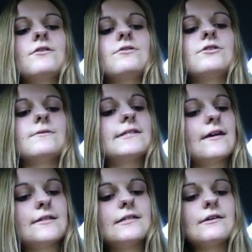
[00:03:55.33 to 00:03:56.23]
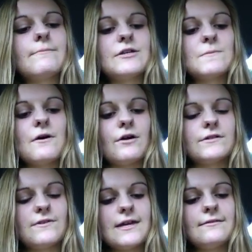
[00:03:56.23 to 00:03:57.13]
Suicide is so much a part
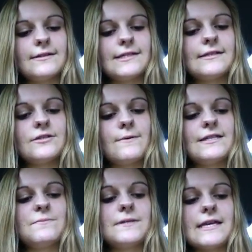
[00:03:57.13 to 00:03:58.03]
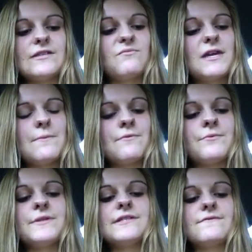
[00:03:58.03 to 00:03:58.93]
of the illness that 20% of people
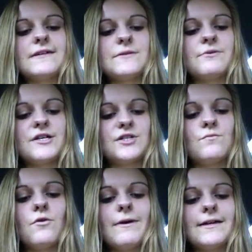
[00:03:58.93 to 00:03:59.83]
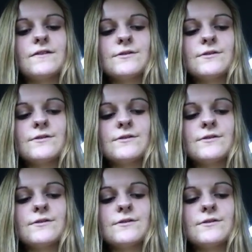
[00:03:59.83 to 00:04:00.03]
with severe depression will make a